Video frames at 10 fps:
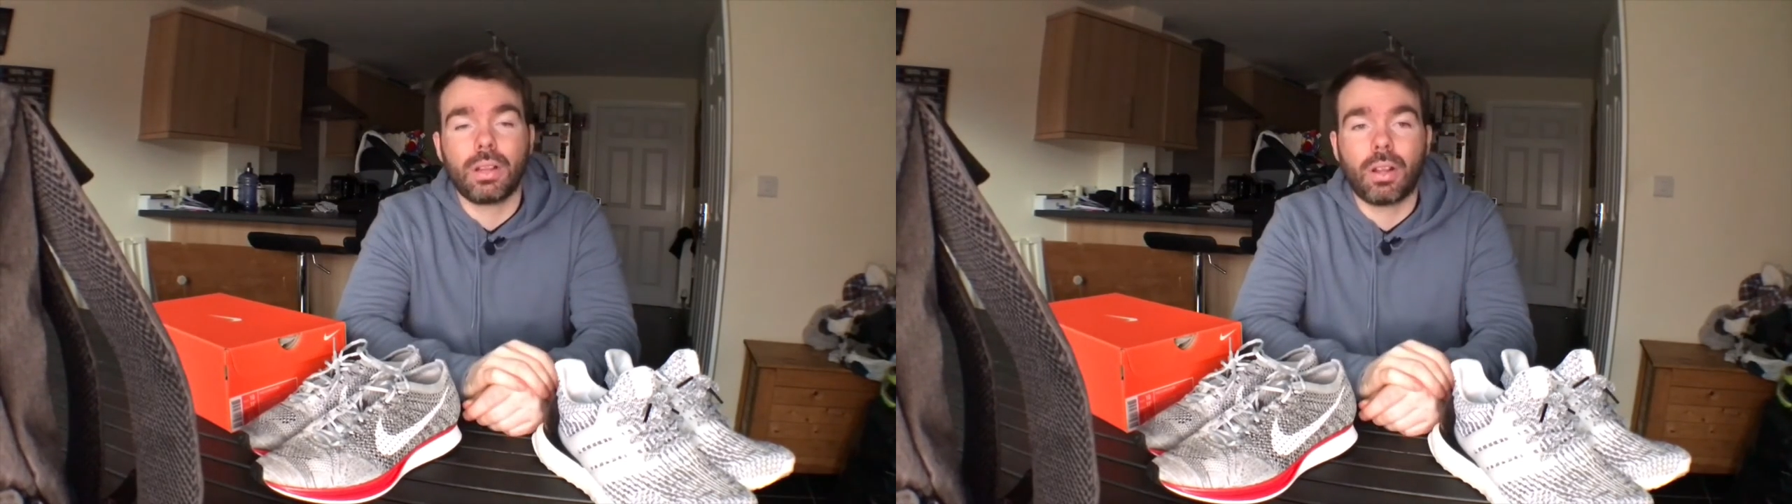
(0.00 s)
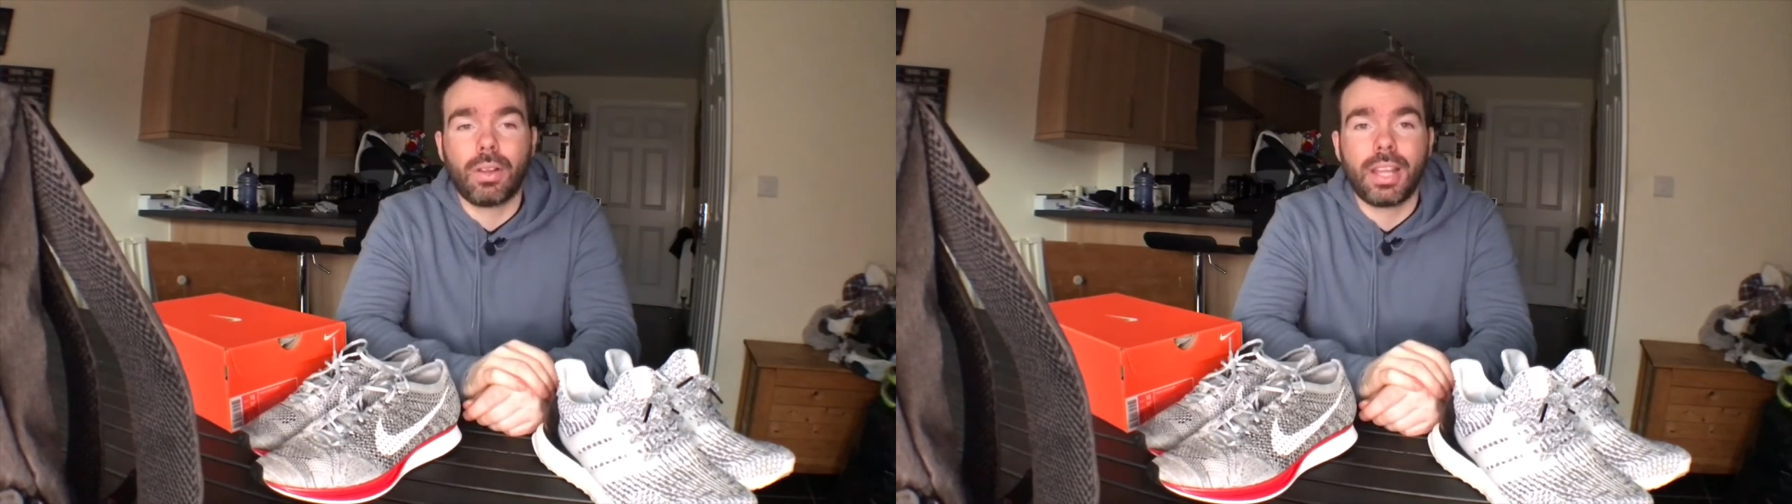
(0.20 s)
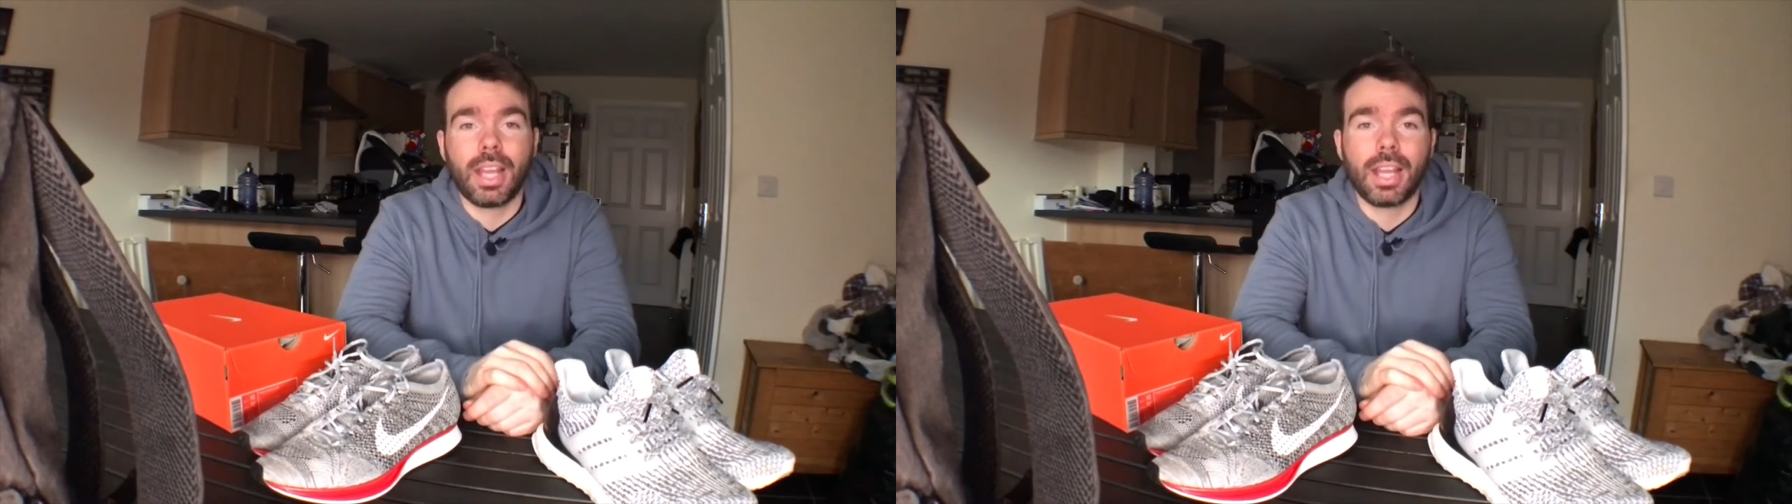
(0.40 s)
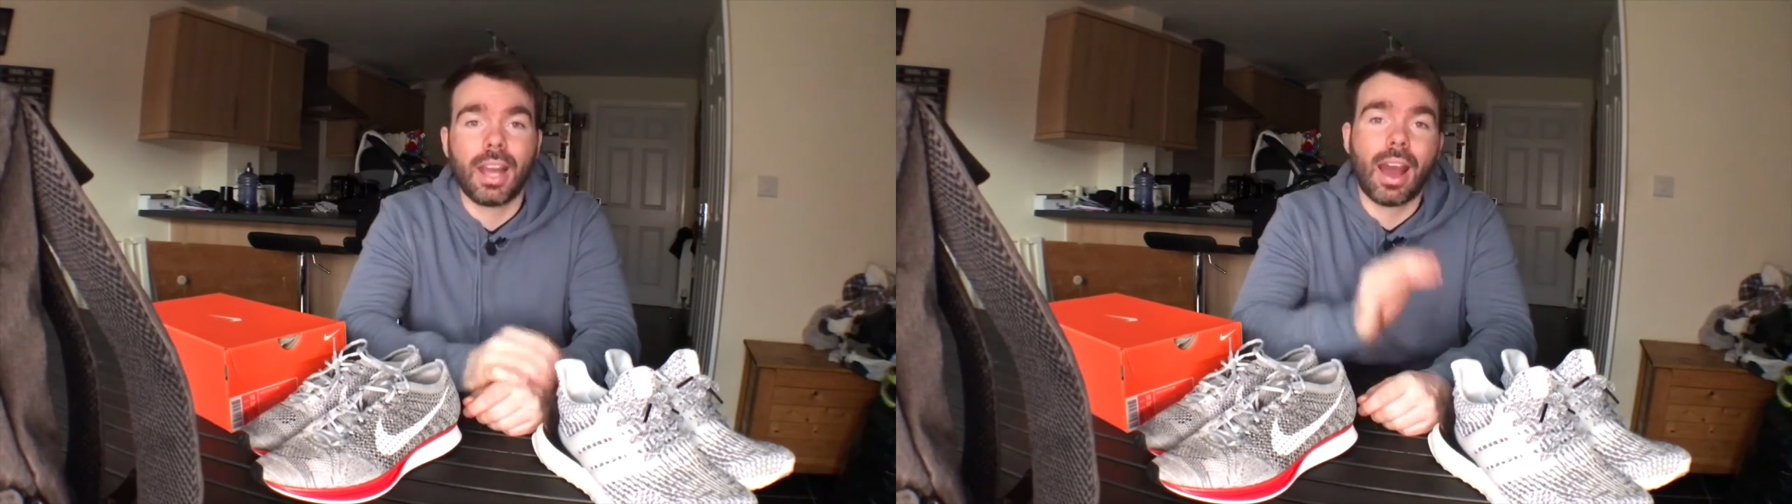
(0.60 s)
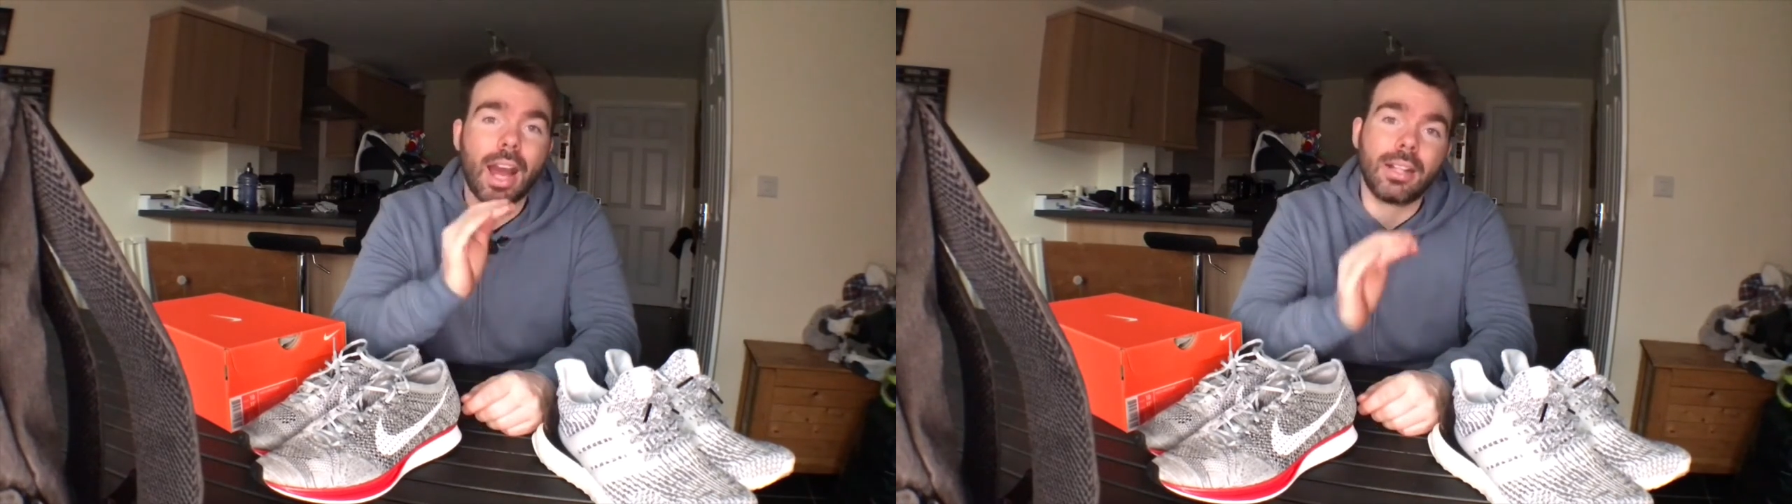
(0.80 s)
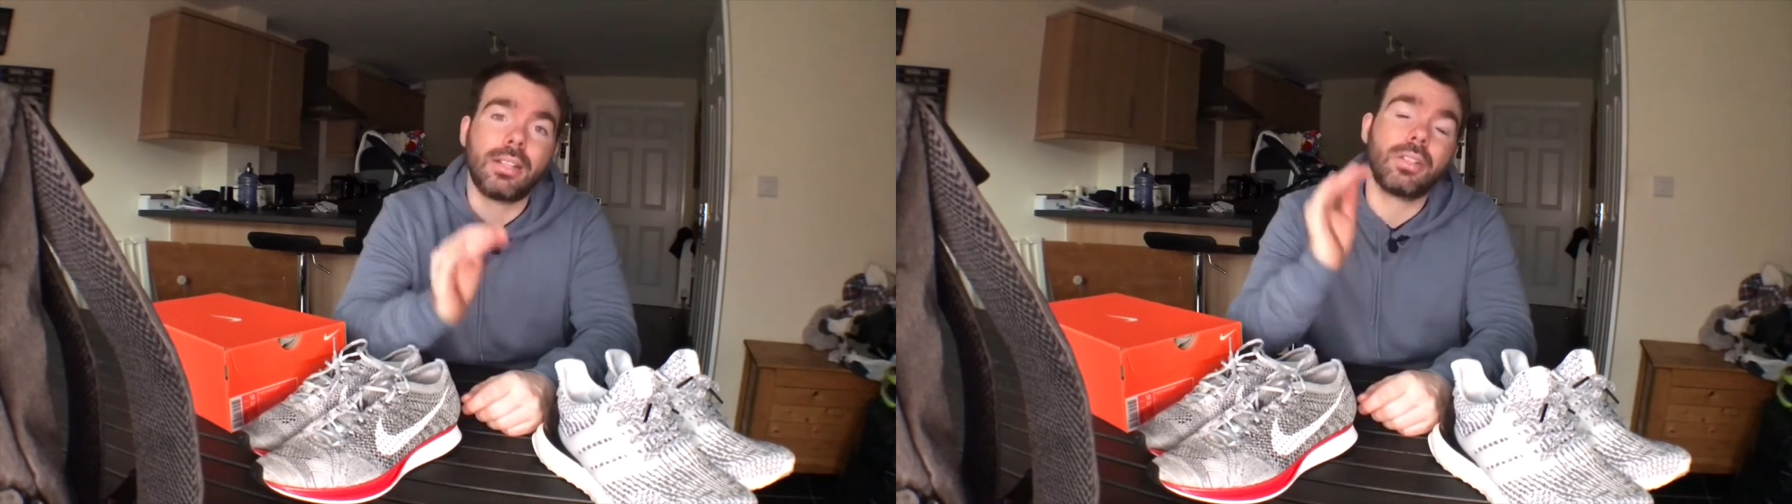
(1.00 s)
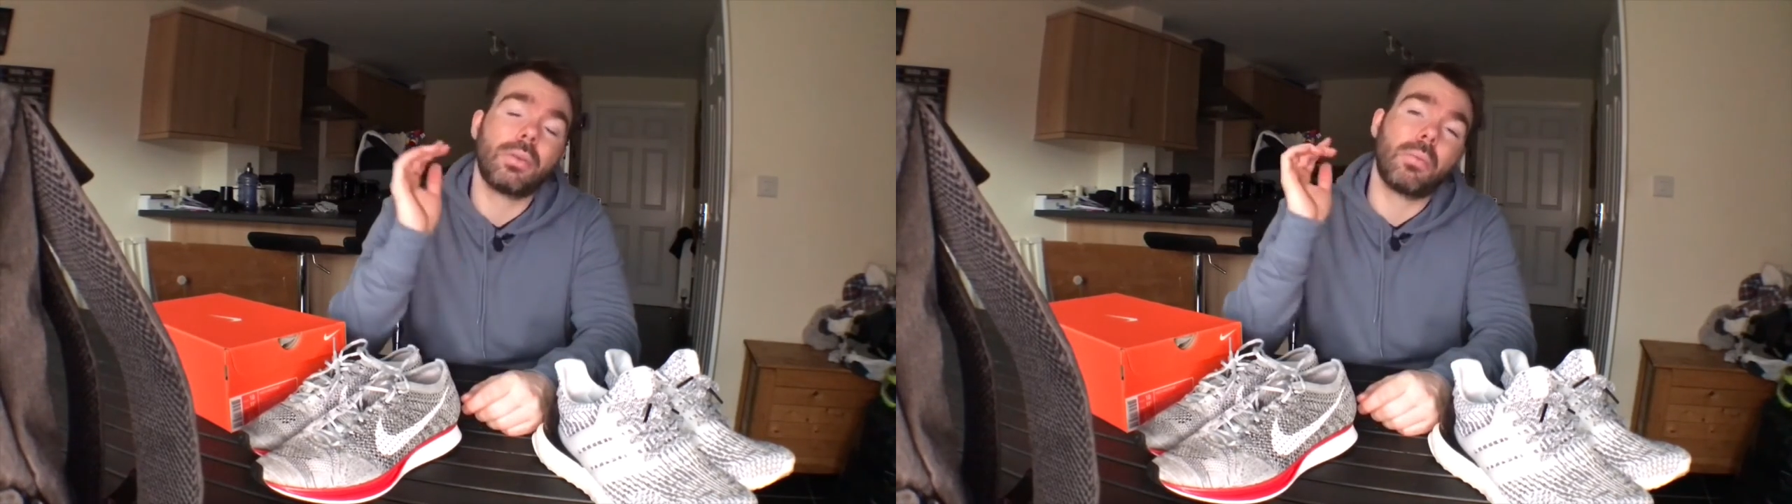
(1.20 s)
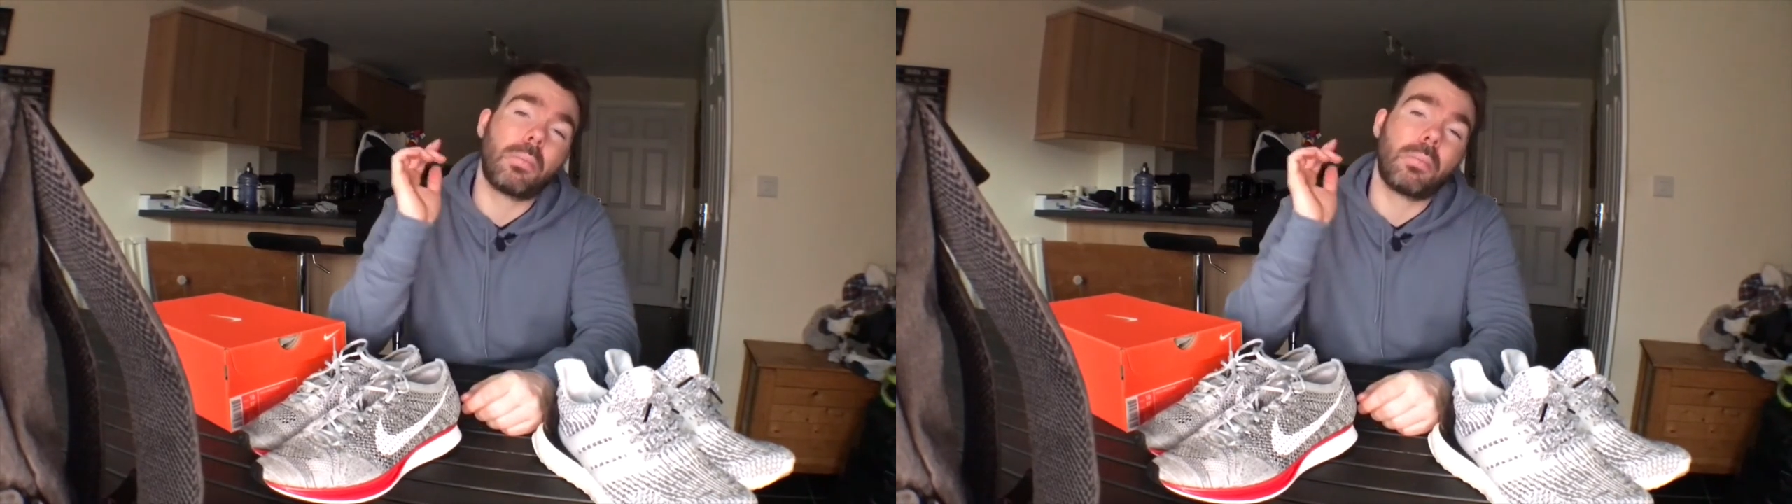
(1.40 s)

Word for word: liking and